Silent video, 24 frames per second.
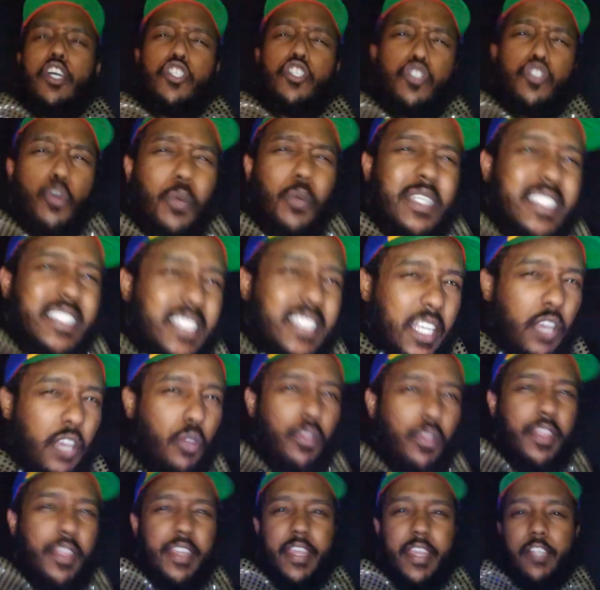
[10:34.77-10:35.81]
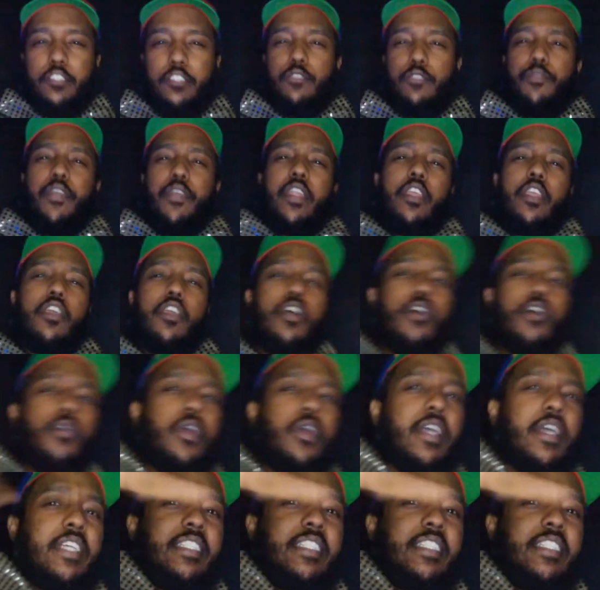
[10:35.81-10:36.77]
So until the next video,